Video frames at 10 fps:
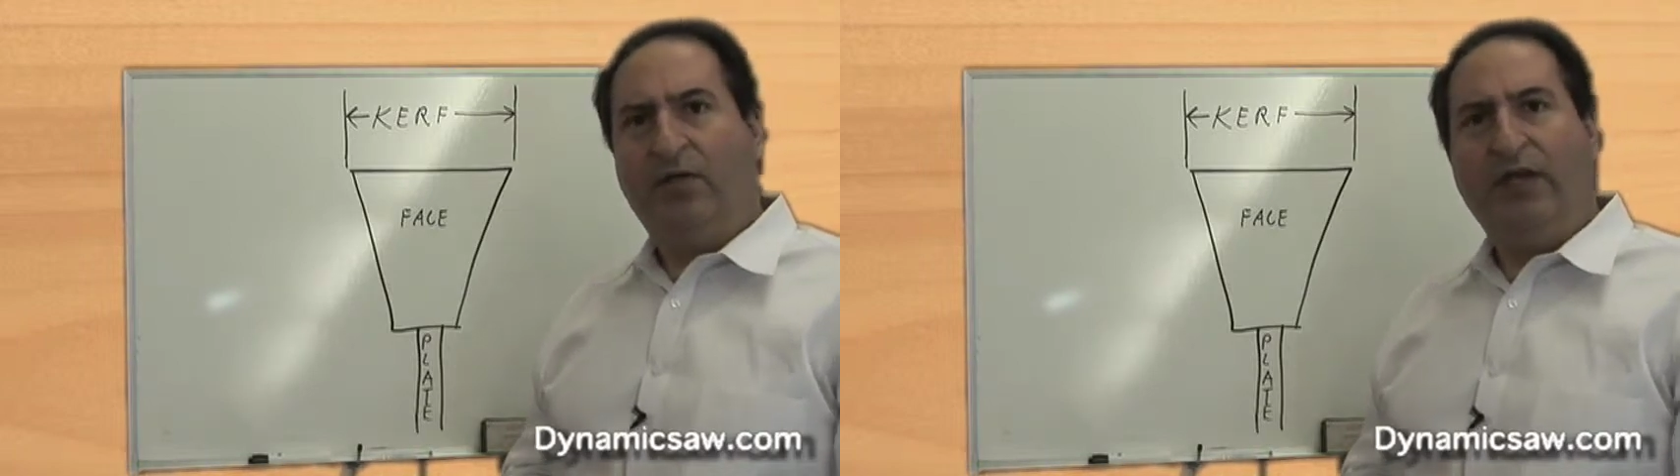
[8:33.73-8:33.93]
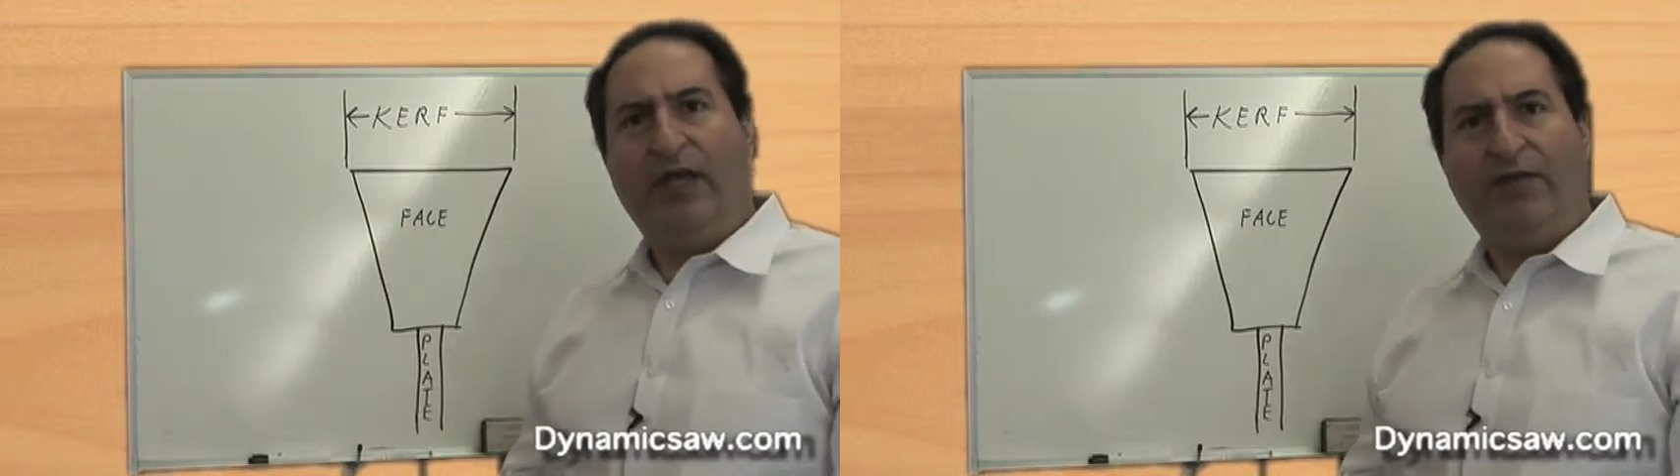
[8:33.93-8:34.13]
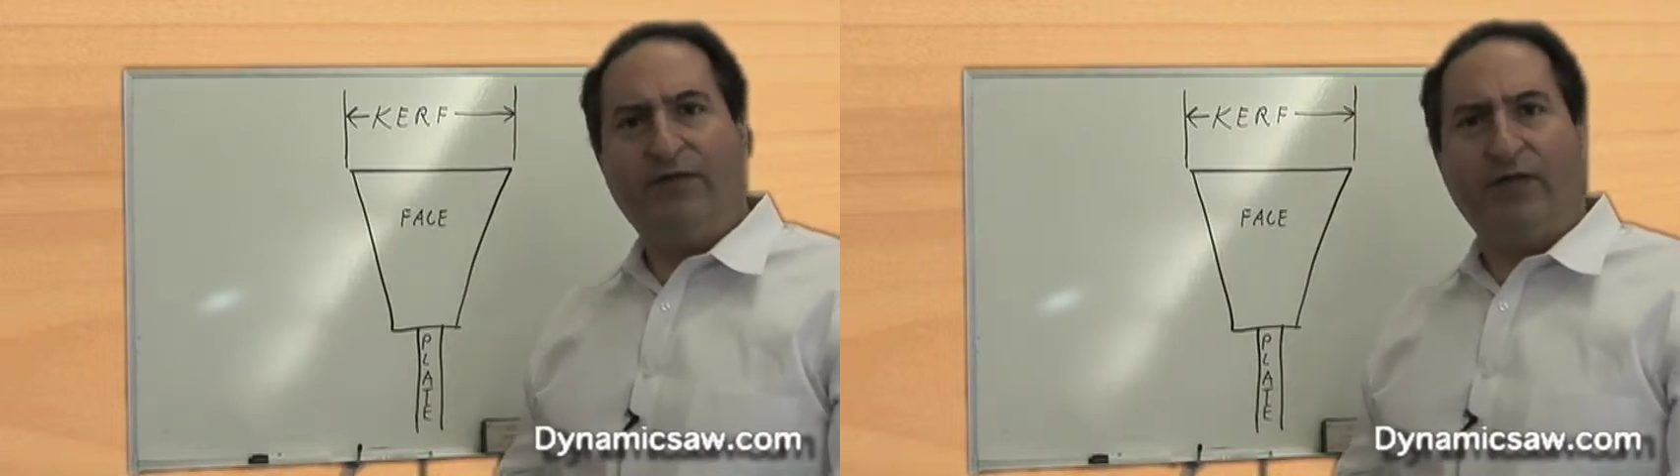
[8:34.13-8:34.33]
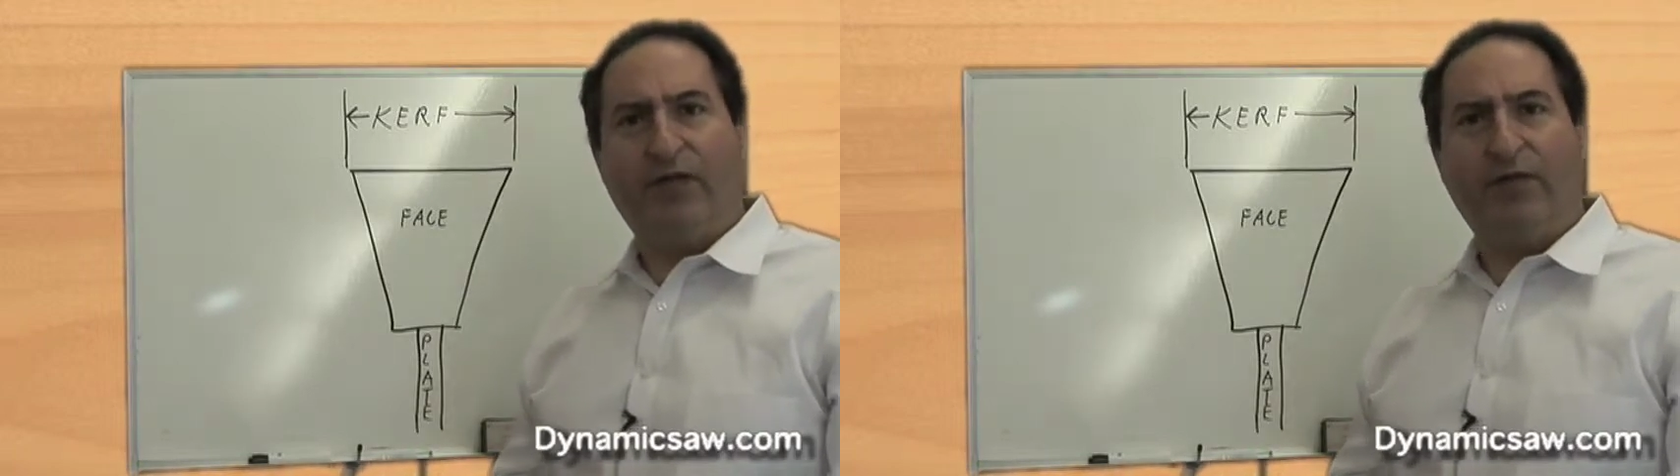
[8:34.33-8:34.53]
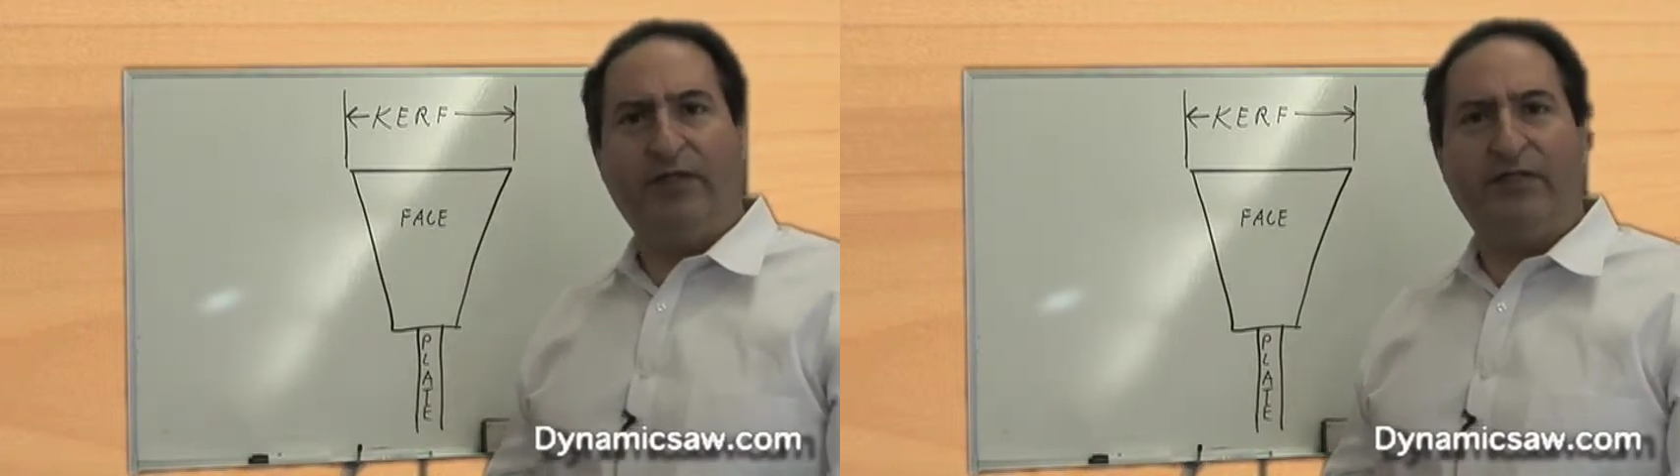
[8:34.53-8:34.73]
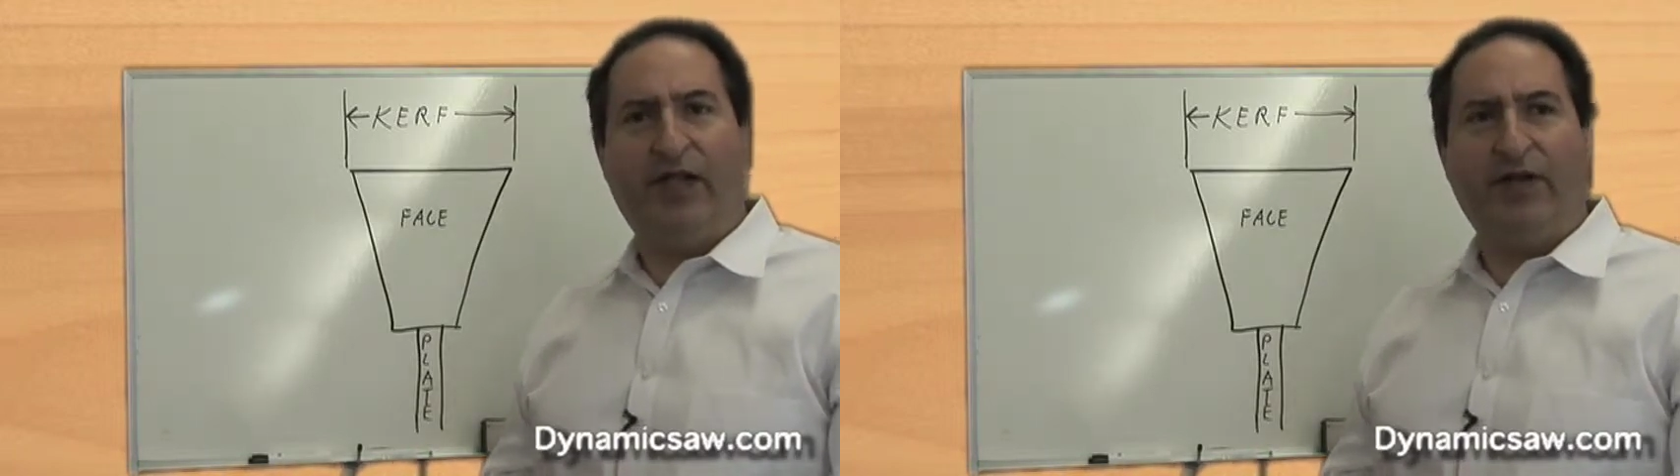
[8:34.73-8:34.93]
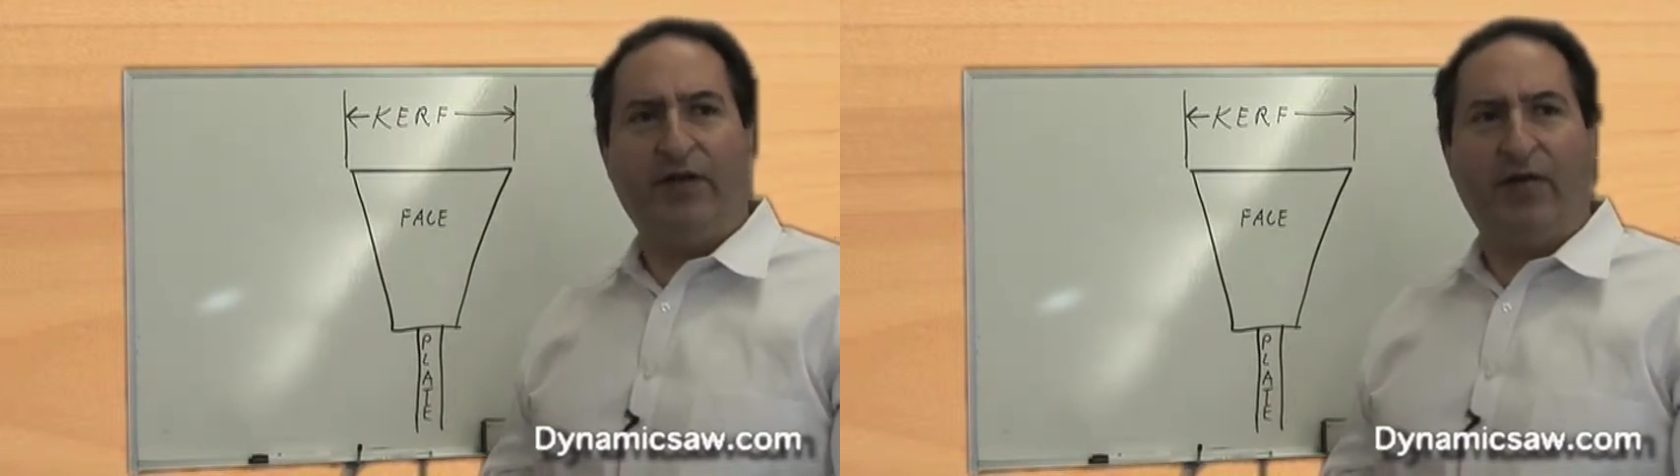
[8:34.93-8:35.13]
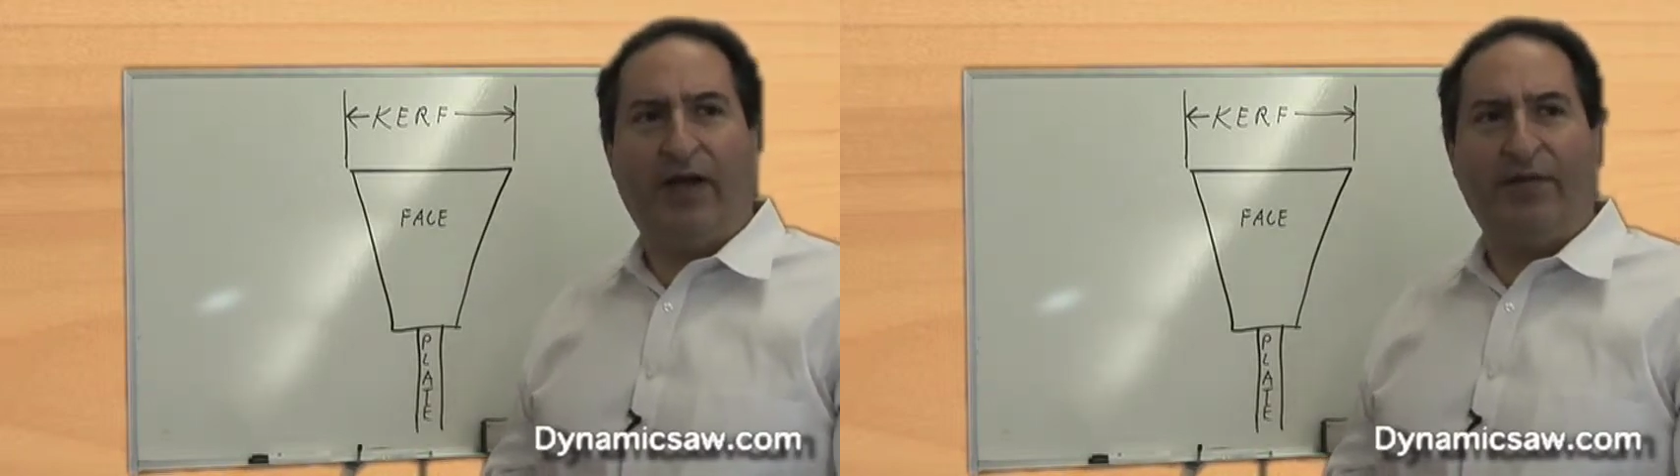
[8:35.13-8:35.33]
We have saw blades
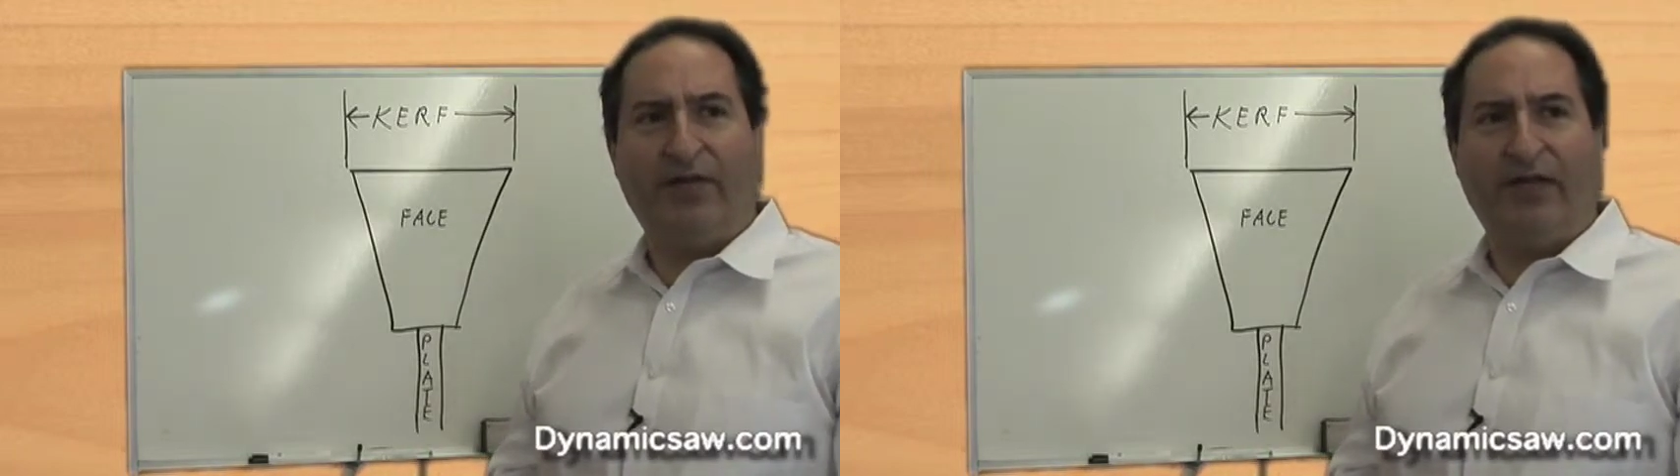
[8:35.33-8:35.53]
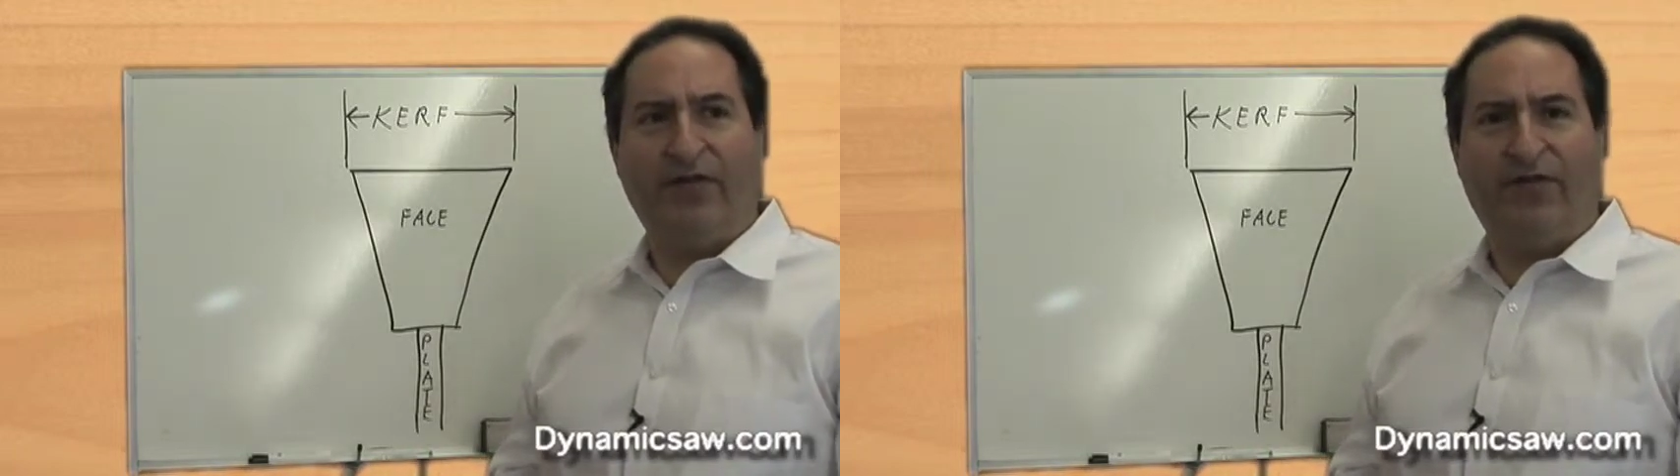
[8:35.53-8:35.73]
down to, I believe,